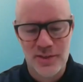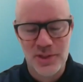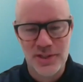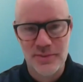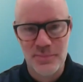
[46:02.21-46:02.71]

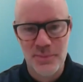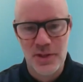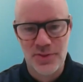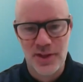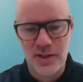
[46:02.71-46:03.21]
but it made
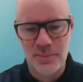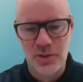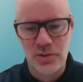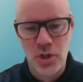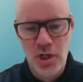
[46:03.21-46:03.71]
me think
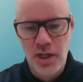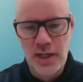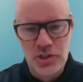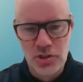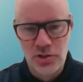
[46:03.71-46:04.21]
about,
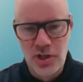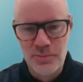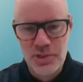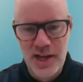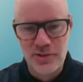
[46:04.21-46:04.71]
it still
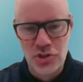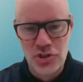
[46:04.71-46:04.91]
comes down to